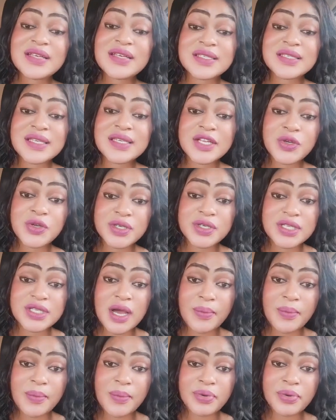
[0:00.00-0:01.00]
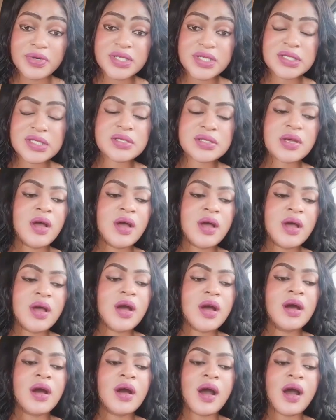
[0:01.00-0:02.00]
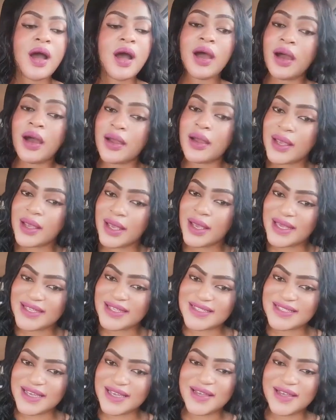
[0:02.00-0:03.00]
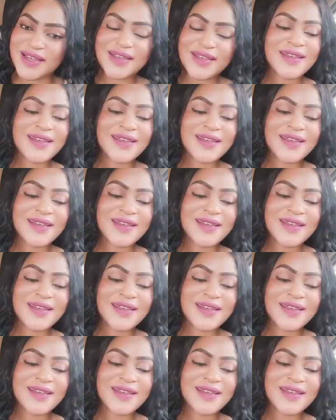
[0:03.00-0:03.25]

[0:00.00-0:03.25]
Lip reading: Skin Doctor ampoules, is